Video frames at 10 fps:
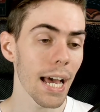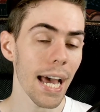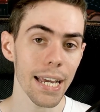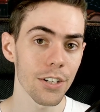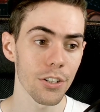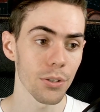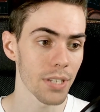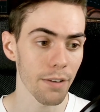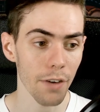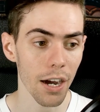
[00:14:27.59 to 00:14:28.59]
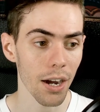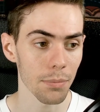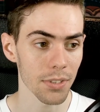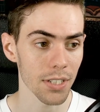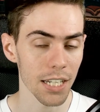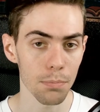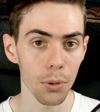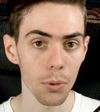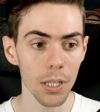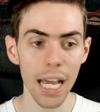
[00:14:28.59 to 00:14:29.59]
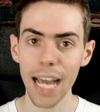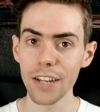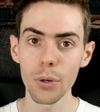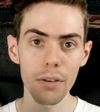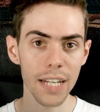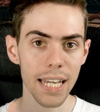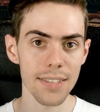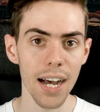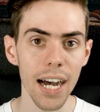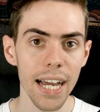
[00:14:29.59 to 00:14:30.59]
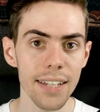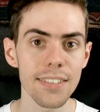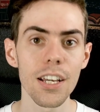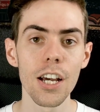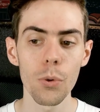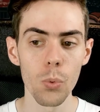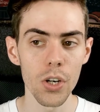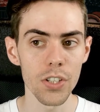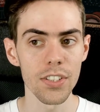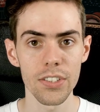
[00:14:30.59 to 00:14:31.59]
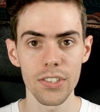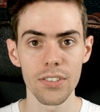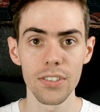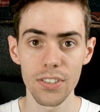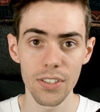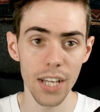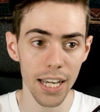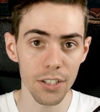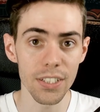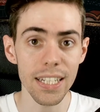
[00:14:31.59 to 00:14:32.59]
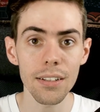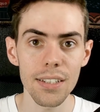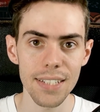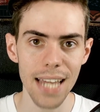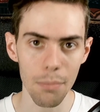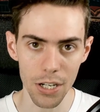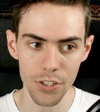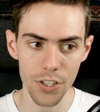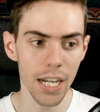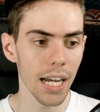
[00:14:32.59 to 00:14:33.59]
A shoots their firearms dice pool, and whoever gets the highest would deal the damage.